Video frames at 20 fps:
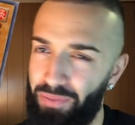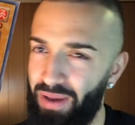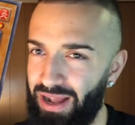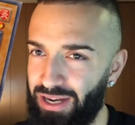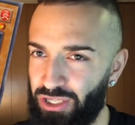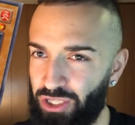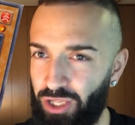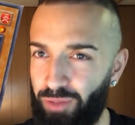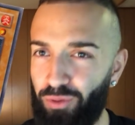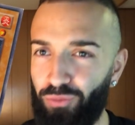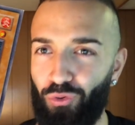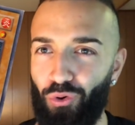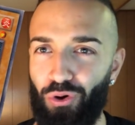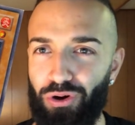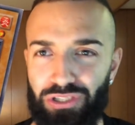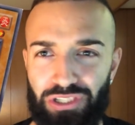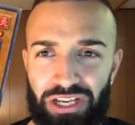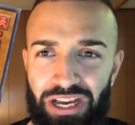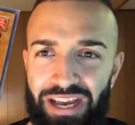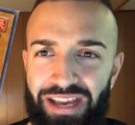i Pendulum, of
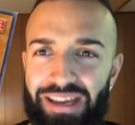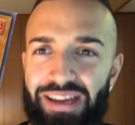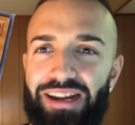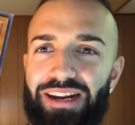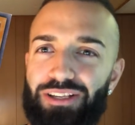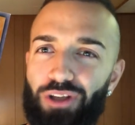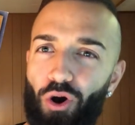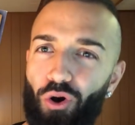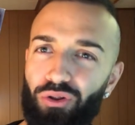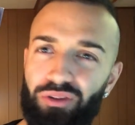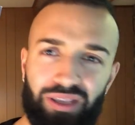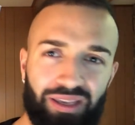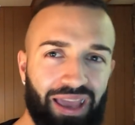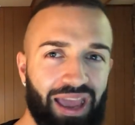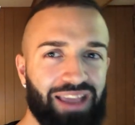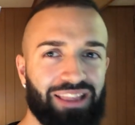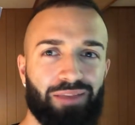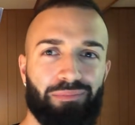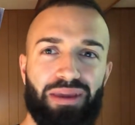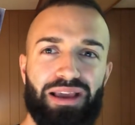course. You can just
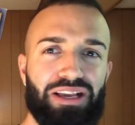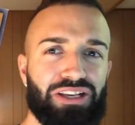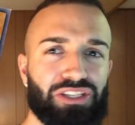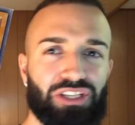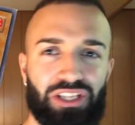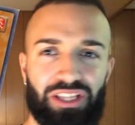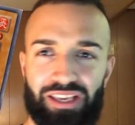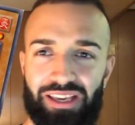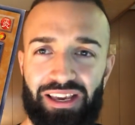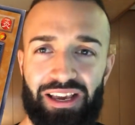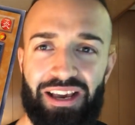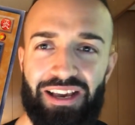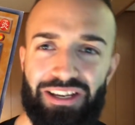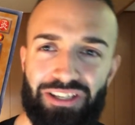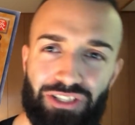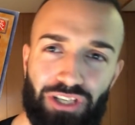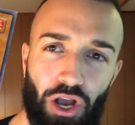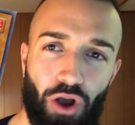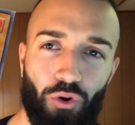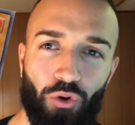OTK them easily.
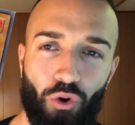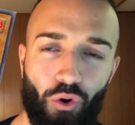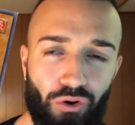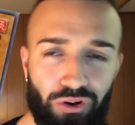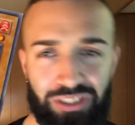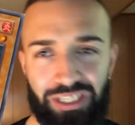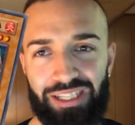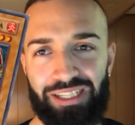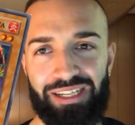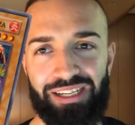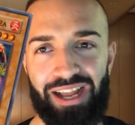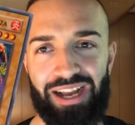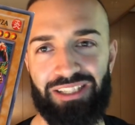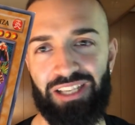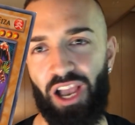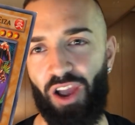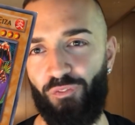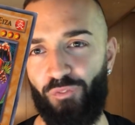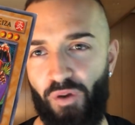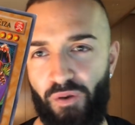So go Second
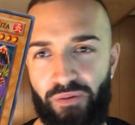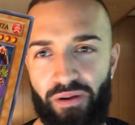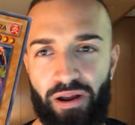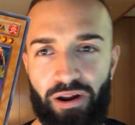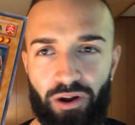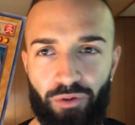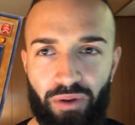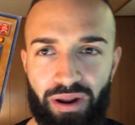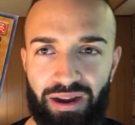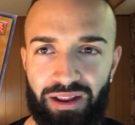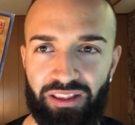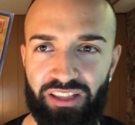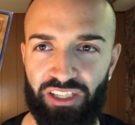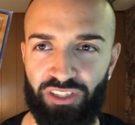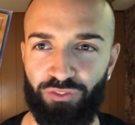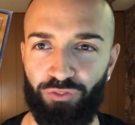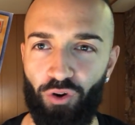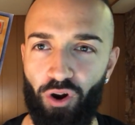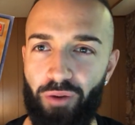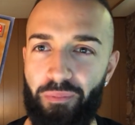Decks are very underrated
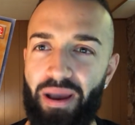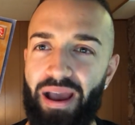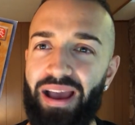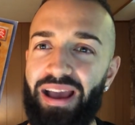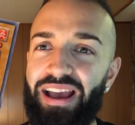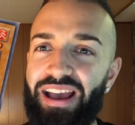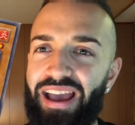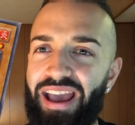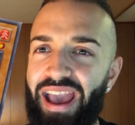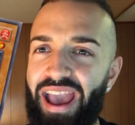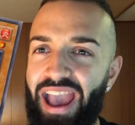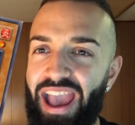this format.